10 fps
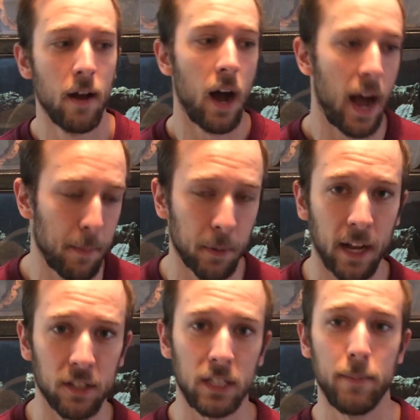
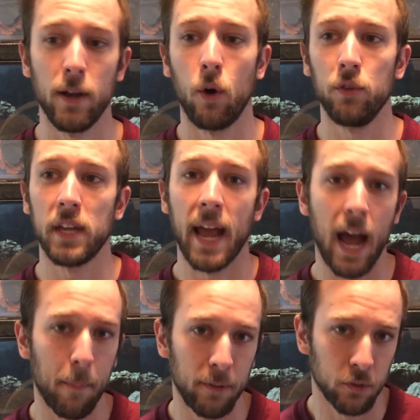Hypercalcemia only
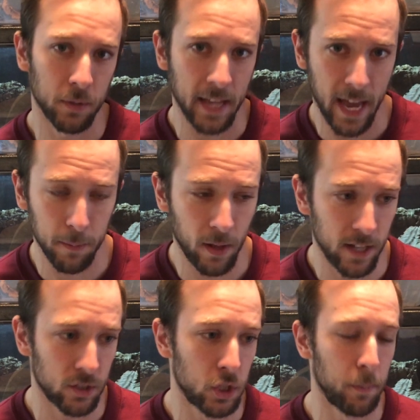happens when the animal
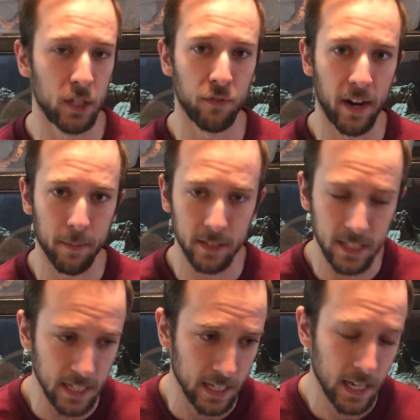has too much vitamin
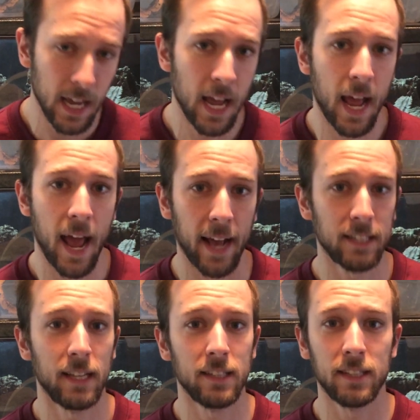D.
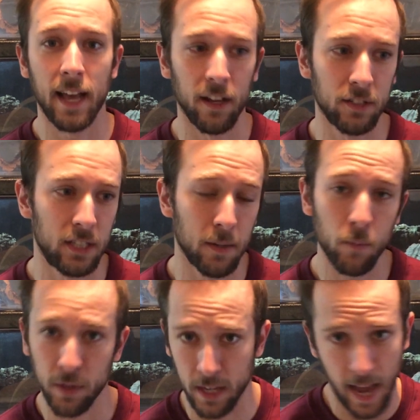Excess calcium
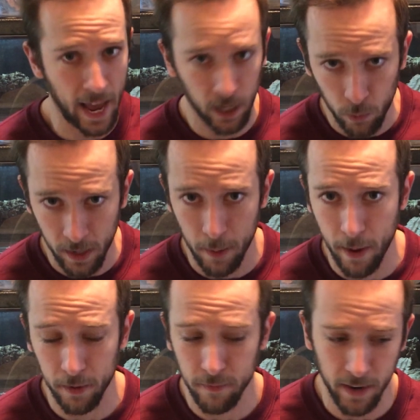with an adequate
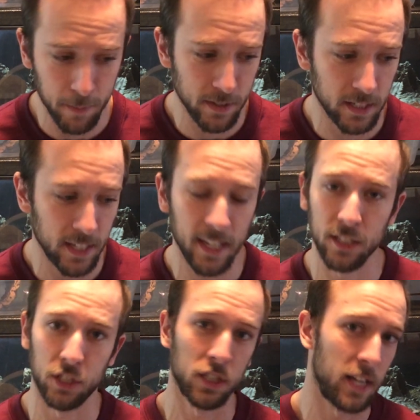amount of vitamin D is
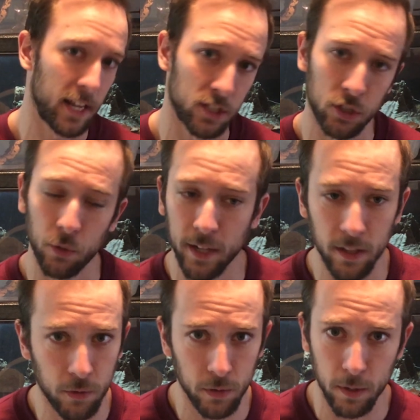just
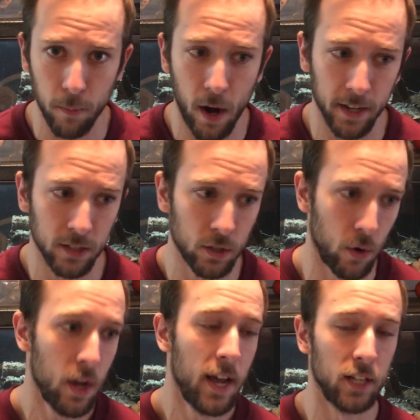excreted through their body.
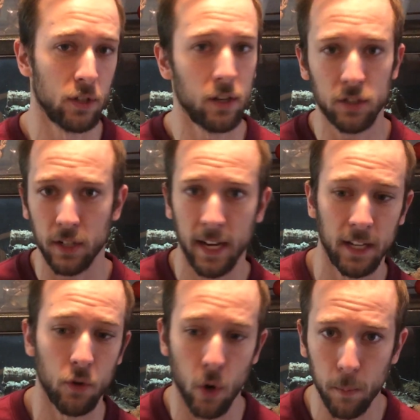So as long as they're
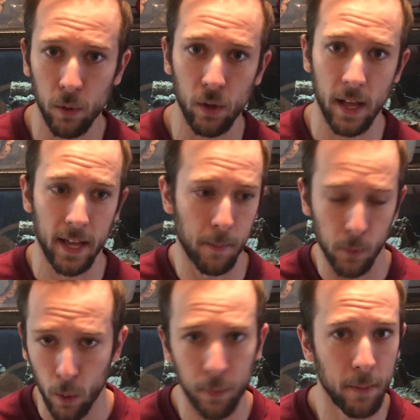getting normal and
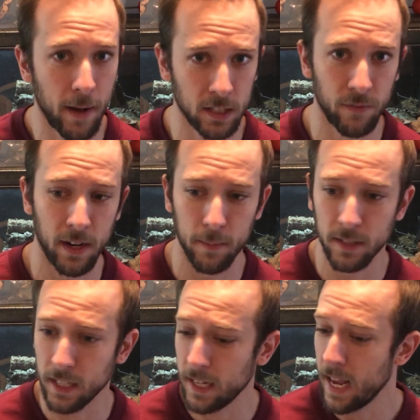appropriate amounts of vitamin
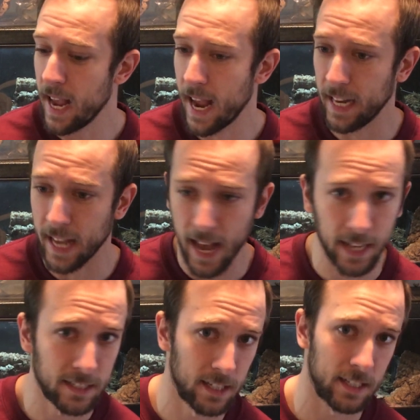D, any
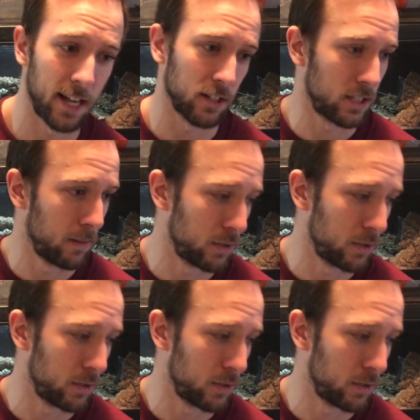excess calcium